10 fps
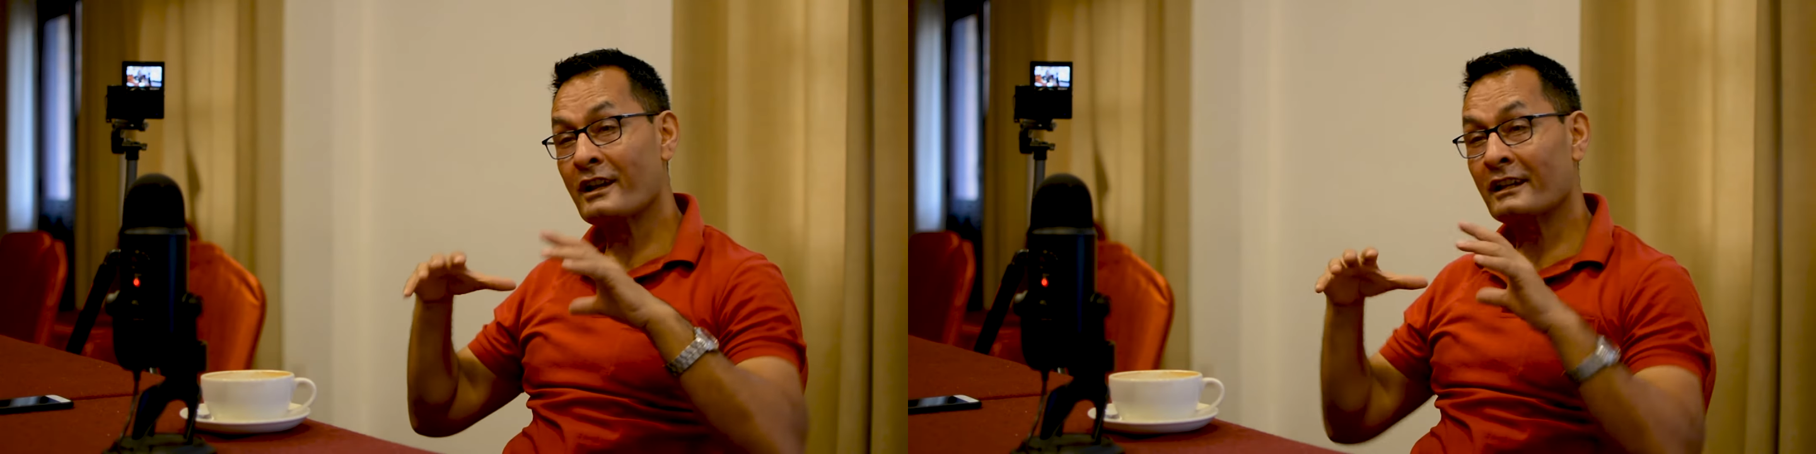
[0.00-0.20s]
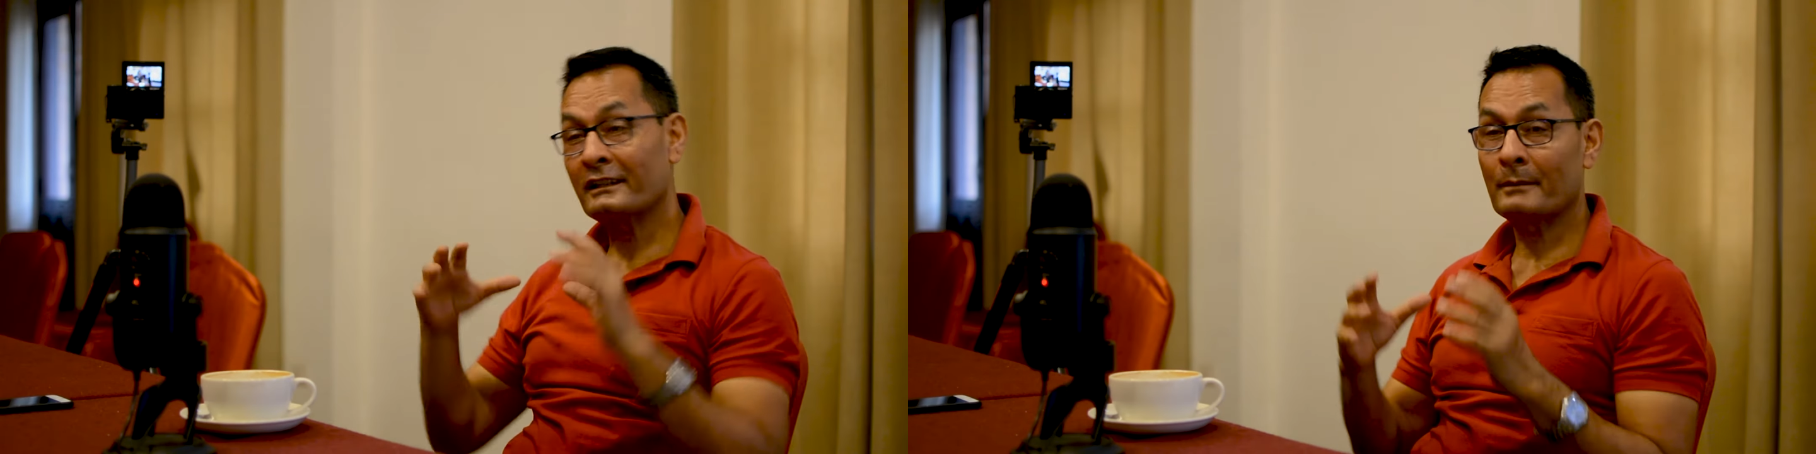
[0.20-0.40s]

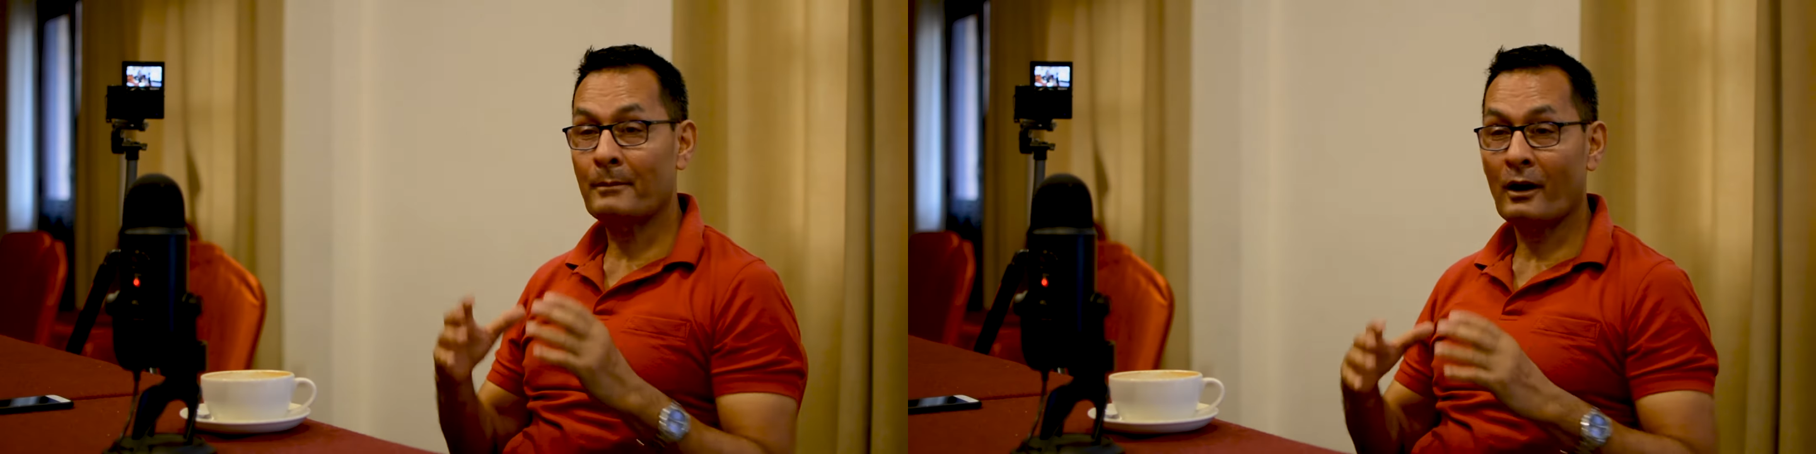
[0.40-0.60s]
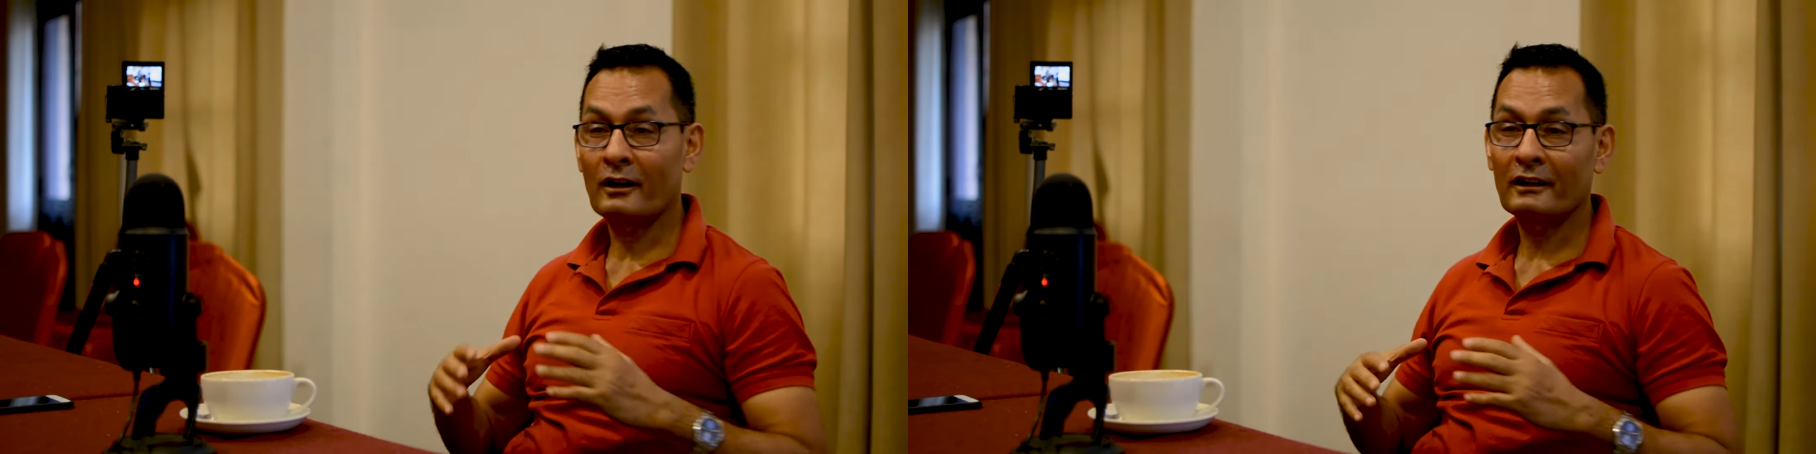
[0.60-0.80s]
in
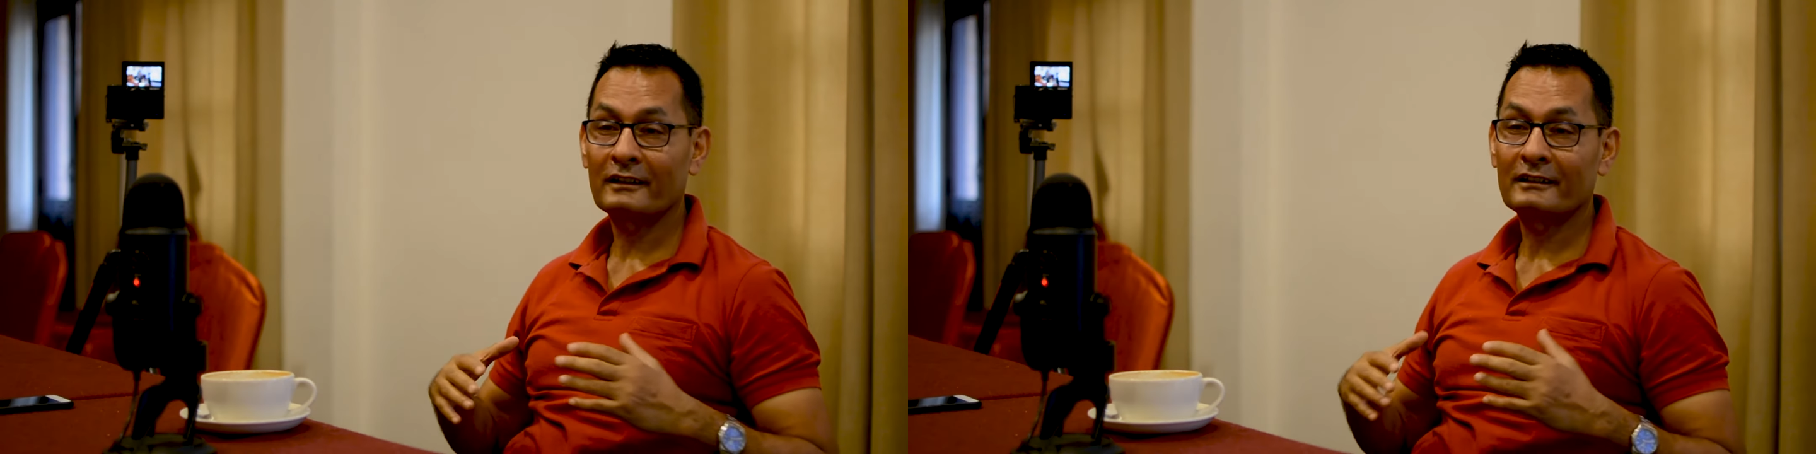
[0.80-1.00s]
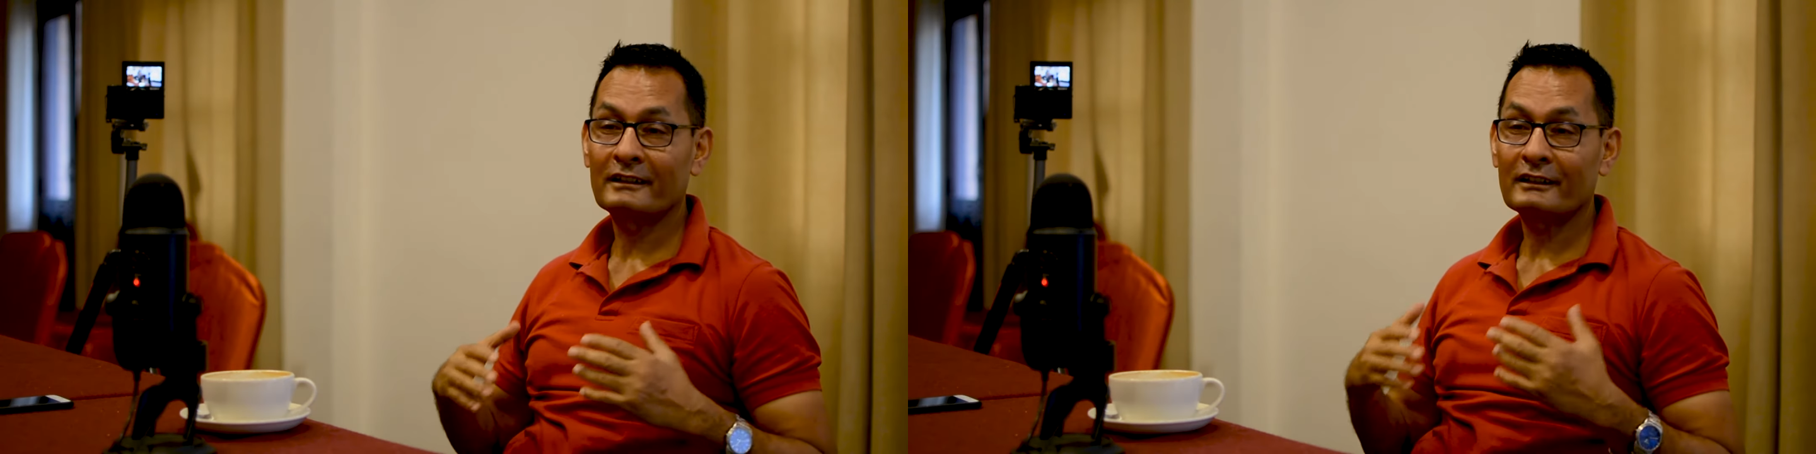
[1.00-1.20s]
Nepal,
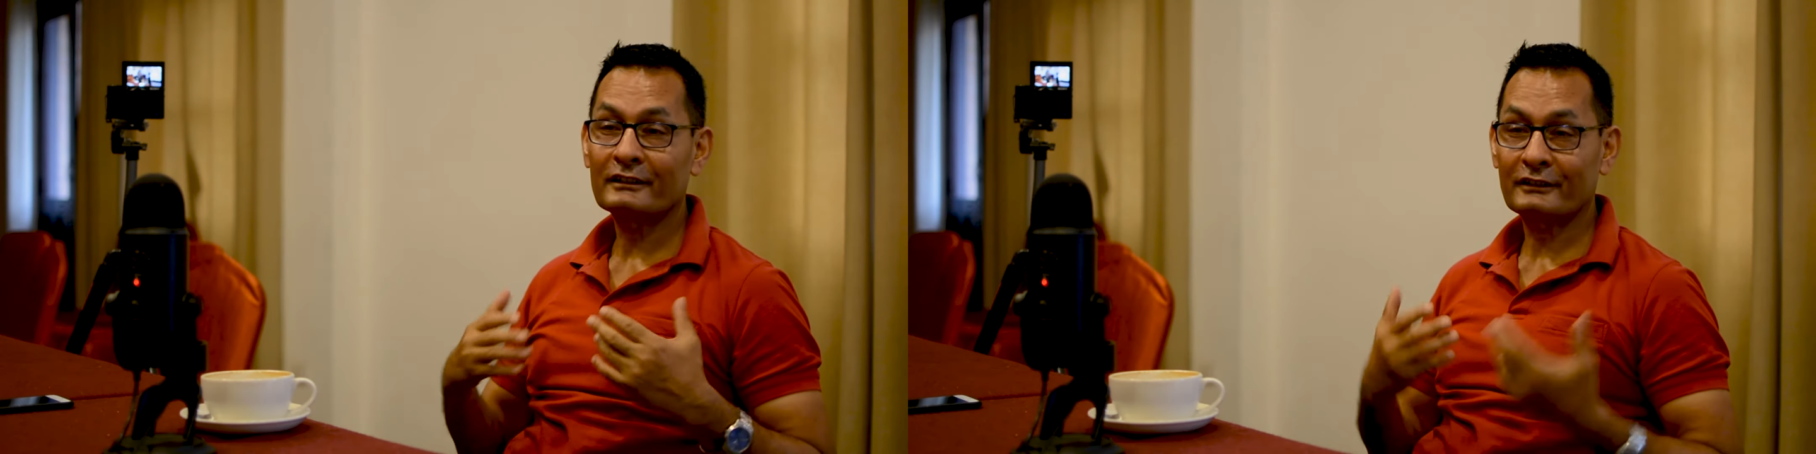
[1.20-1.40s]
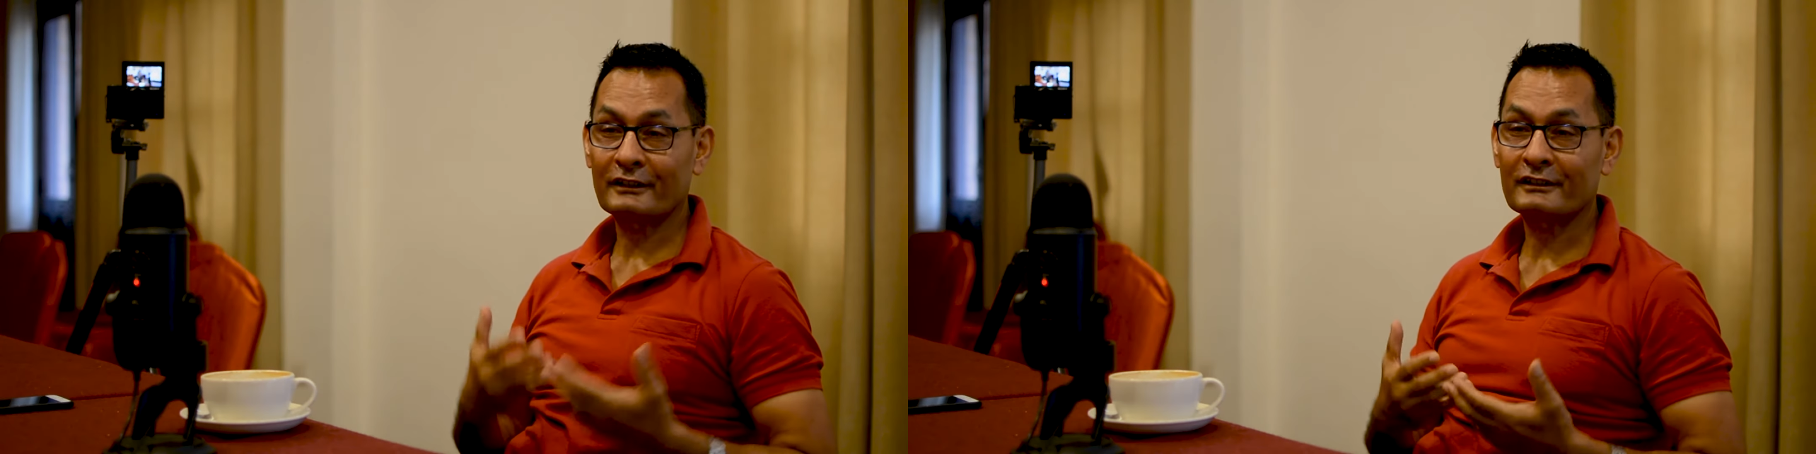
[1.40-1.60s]

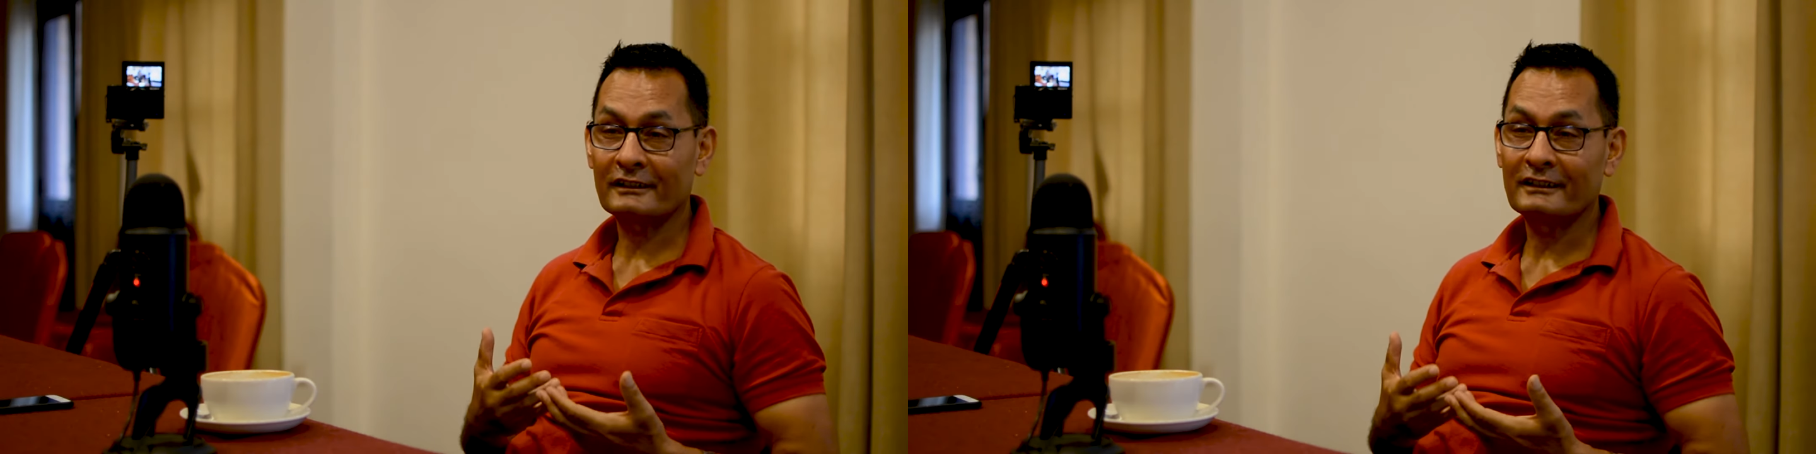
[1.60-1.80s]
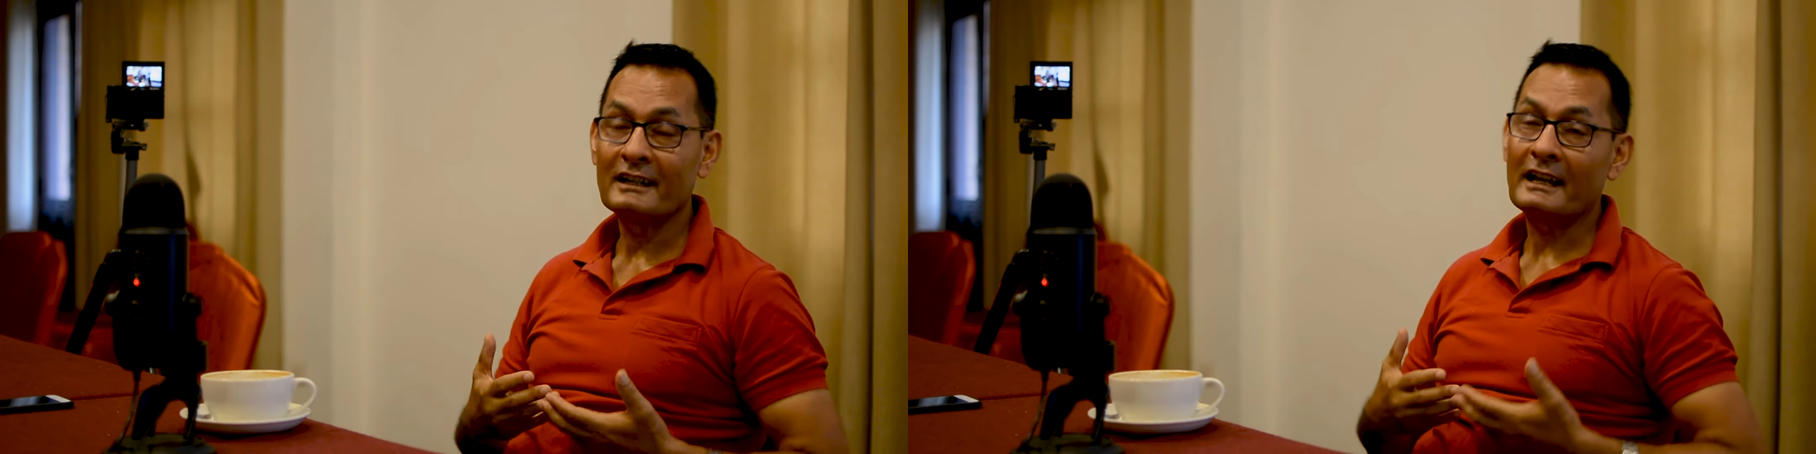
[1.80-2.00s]
sizzler.